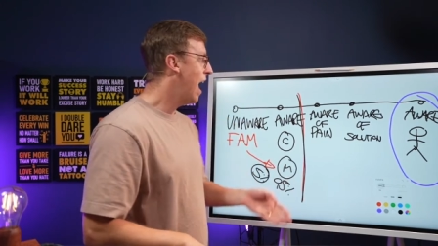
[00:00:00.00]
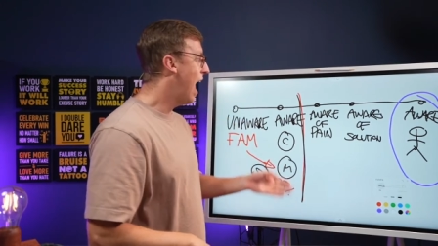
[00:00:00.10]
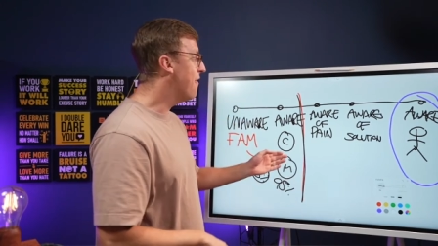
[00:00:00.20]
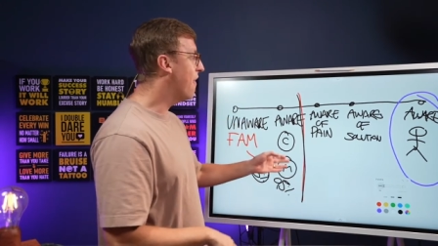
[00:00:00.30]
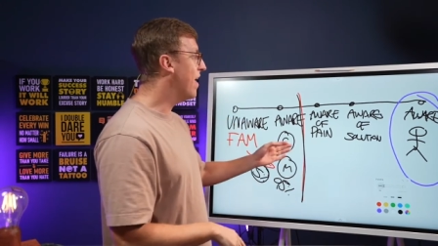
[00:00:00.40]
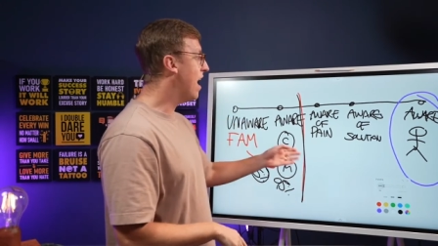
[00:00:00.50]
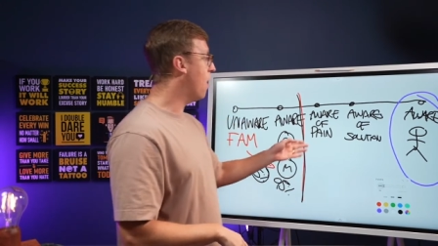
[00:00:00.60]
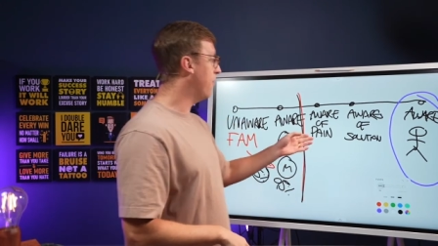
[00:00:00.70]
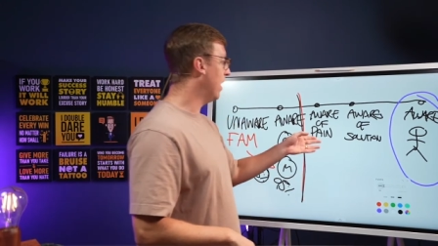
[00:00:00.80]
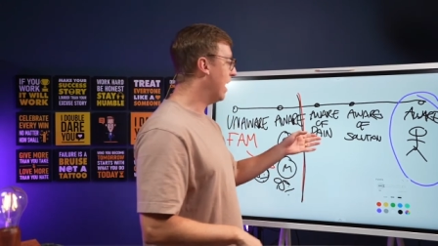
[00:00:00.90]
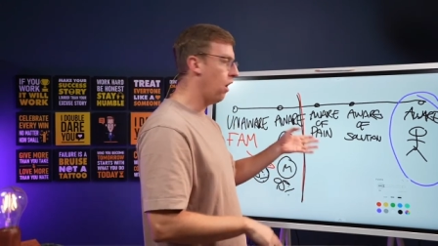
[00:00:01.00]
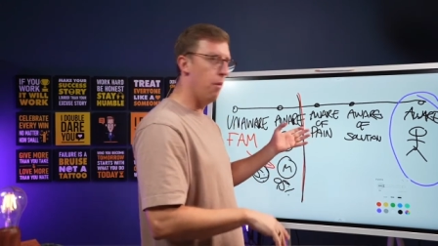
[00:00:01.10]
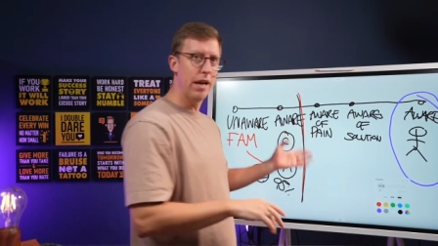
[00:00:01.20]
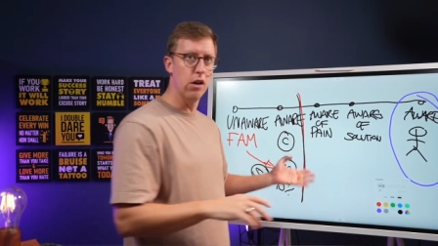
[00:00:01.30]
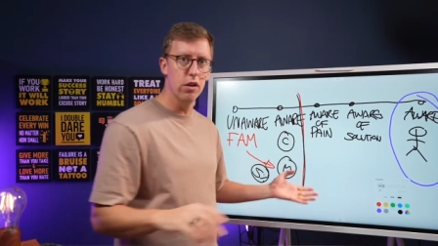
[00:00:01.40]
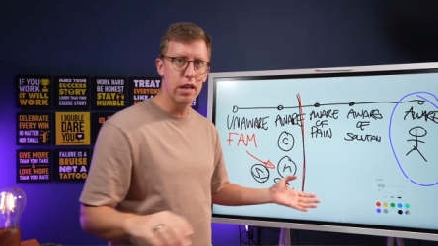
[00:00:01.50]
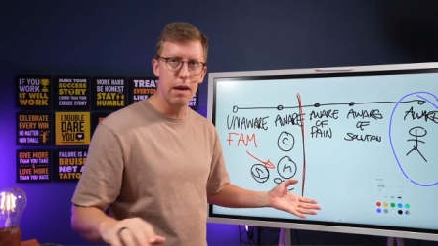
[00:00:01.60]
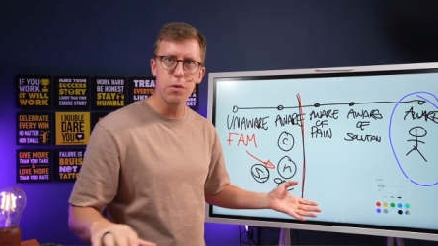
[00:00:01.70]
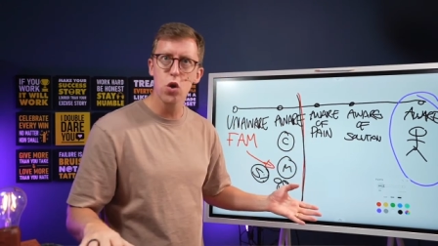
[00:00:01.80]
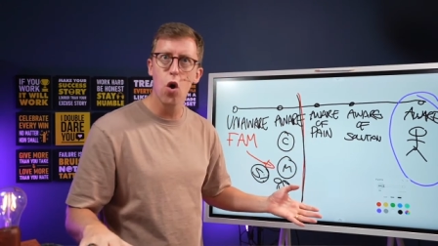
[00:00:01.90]
and then they they're like, "Oh my god, he
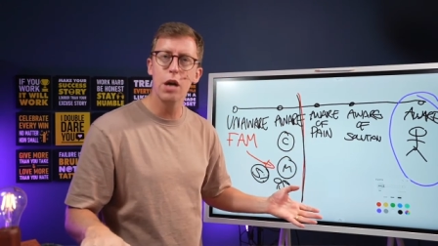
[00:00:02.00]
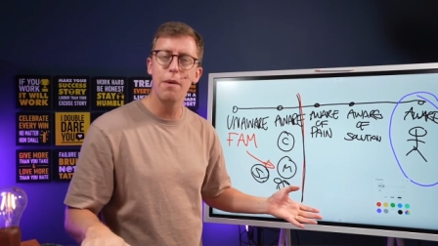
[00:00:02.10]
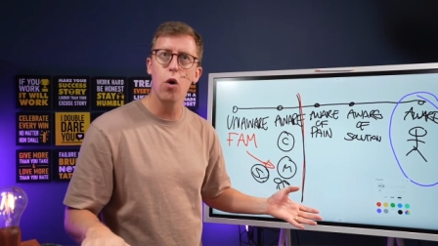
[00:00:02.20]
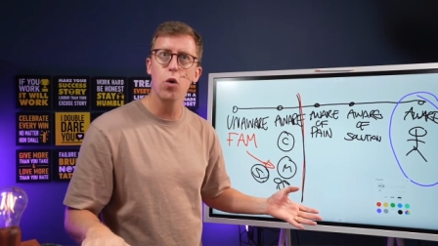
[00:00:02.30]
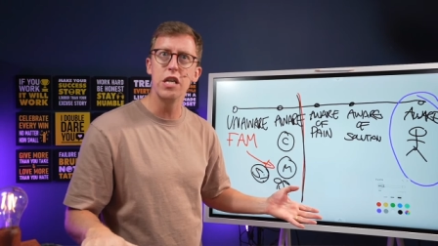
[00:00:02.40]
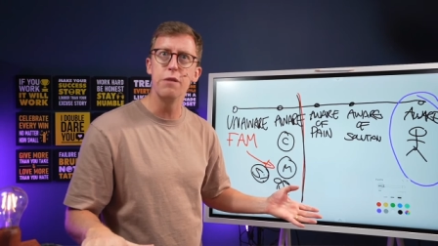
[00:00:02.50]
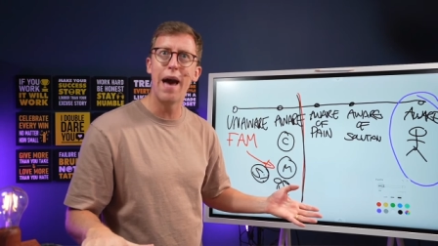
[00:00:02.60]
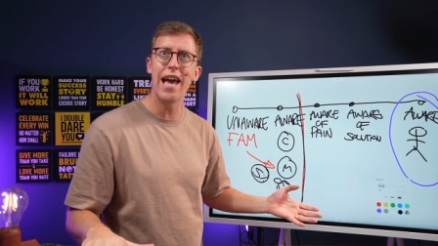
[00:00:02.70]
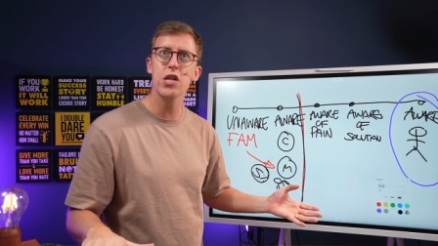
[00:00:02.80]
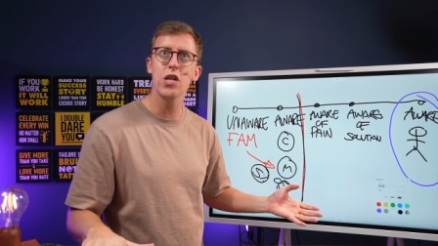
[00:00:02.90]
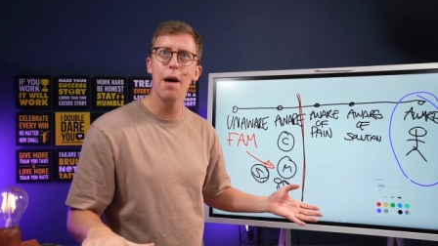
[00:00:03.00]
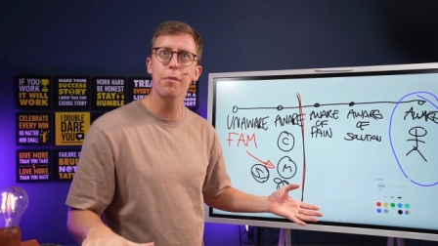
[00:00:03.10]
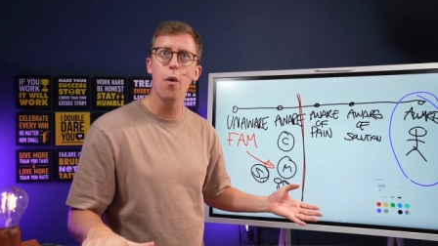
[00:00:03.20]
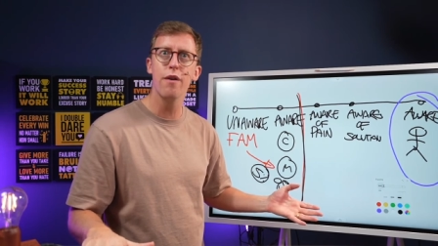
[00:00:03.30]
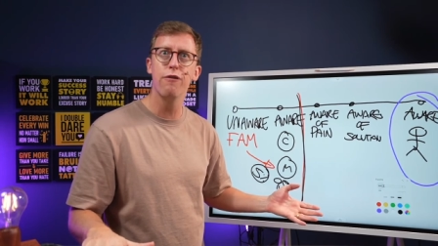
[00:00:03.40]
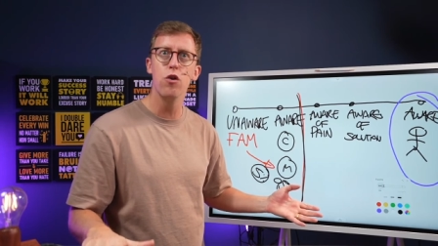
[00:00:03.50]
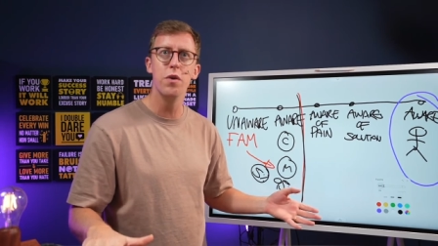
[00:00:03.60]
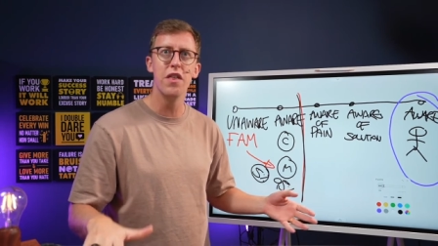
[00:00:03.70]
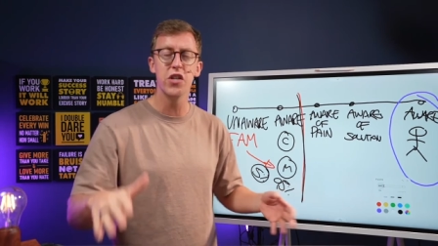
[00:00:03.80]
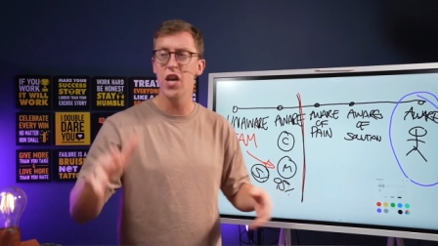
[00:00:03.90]
keeps talking about all these pains that I'm going through
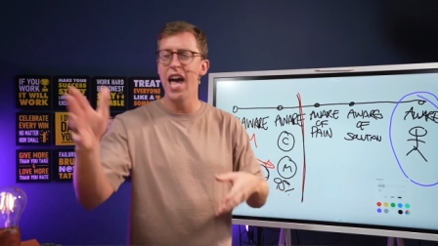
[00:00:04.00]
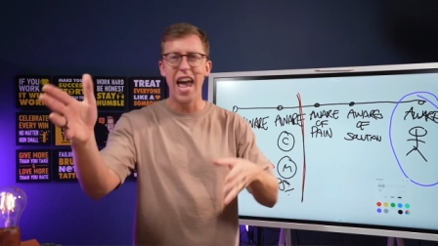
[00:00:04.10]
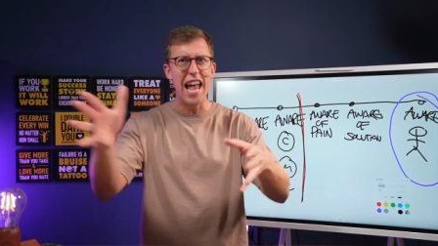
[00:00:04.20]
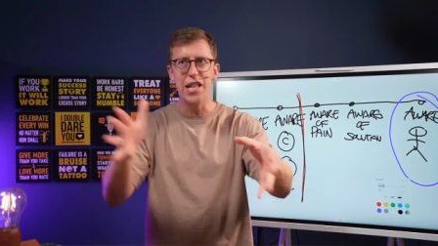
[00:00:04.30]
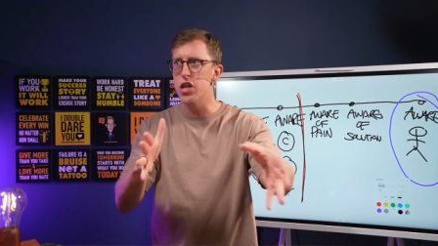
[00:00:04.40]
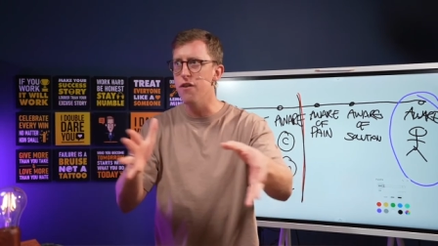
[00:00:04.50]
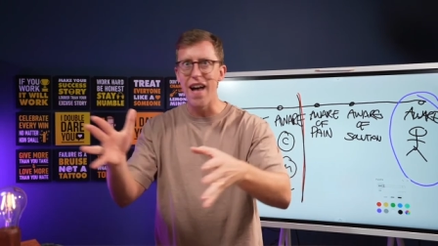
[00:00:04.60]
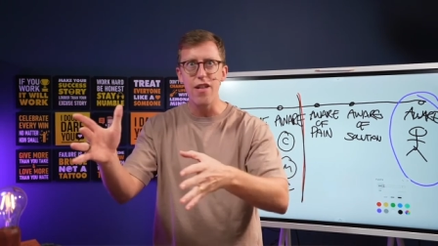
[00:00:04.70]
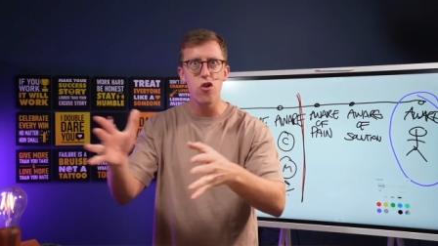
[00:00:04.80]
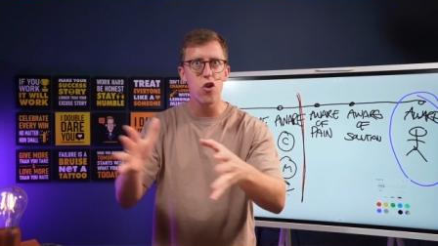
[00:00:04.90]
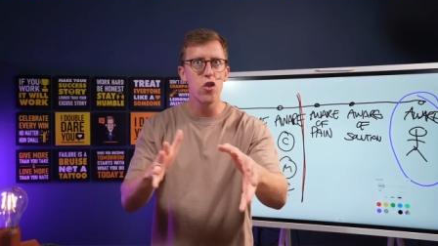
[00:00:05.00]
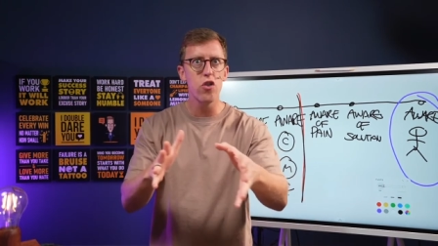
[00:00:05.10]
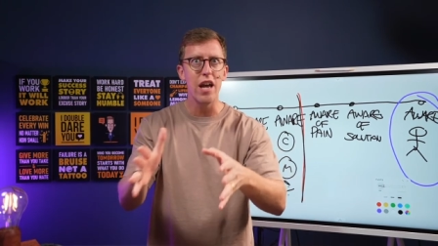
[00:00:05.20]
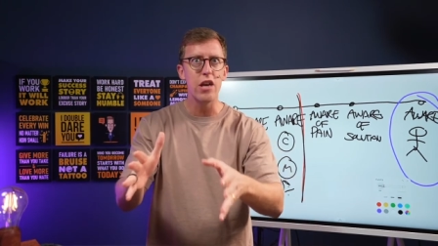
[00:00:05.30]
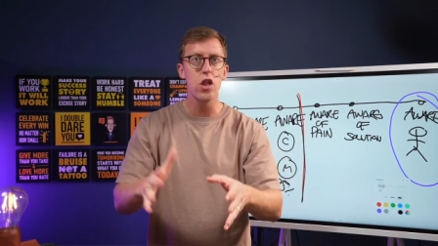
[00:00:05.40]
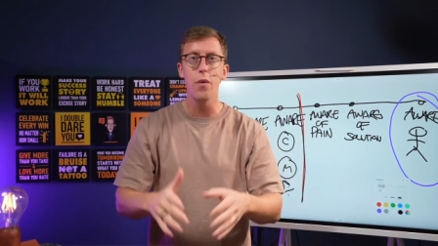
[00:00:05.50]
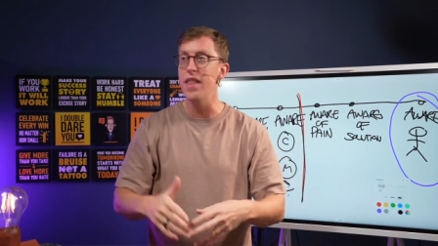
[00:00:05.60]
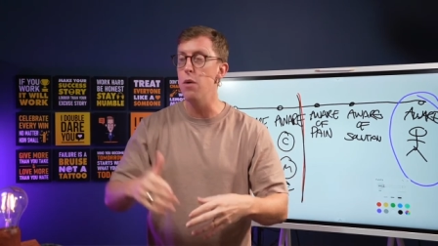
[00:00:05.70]
with his interventions that he's doing."